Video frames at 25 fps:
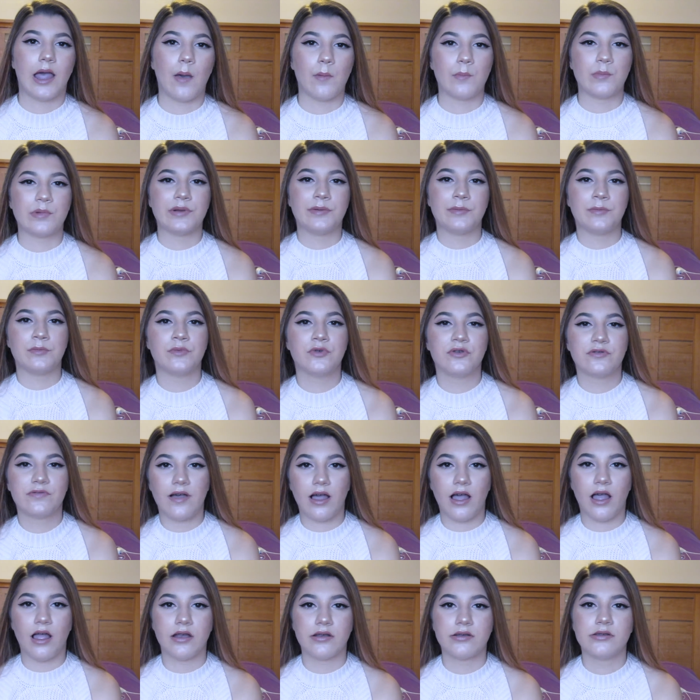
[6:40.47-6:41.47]
I'm gonna move
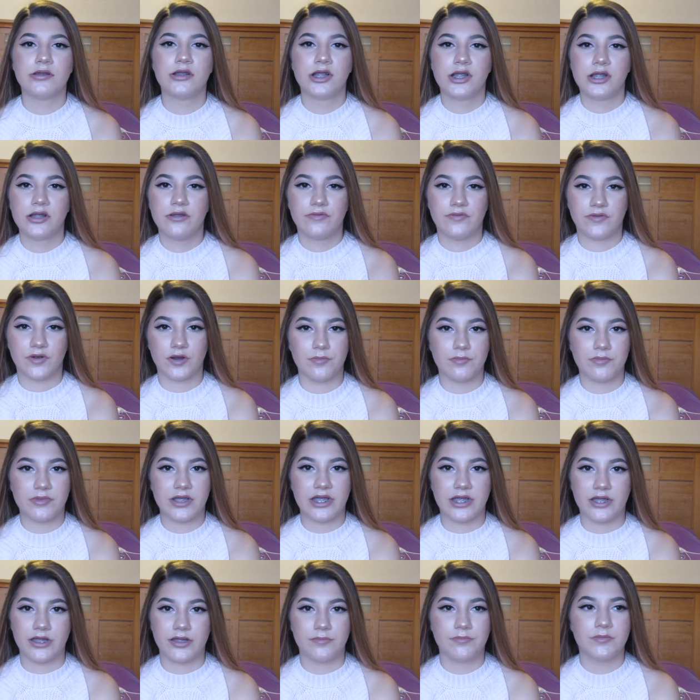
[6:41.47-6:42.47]
on from
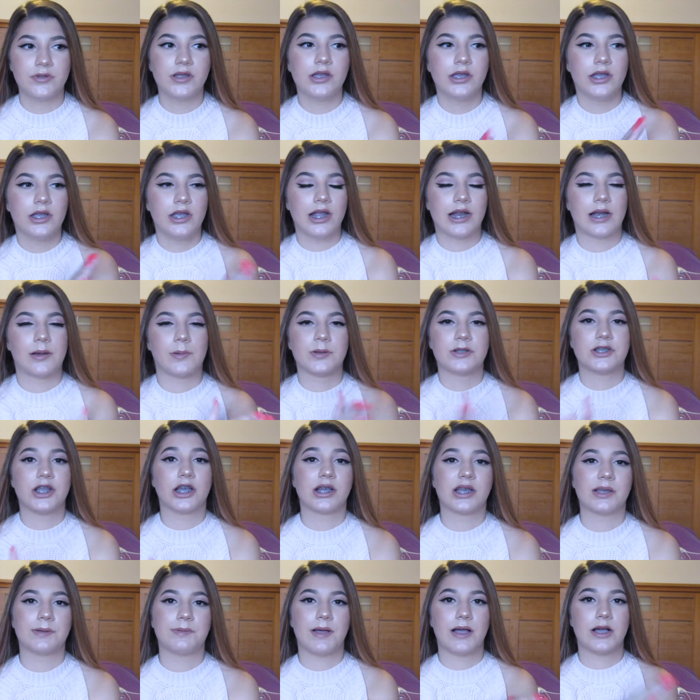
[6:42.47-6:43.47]
him and I'm gonna
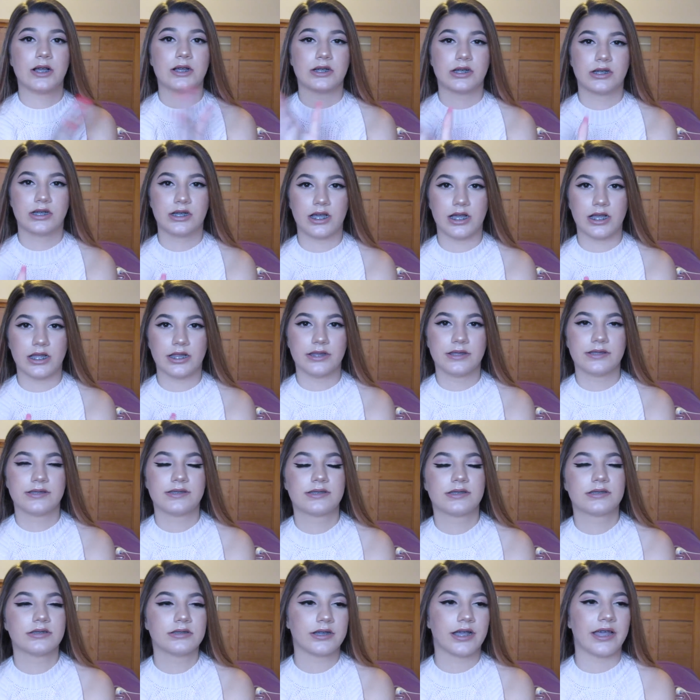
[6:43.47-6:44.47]
talk about guns.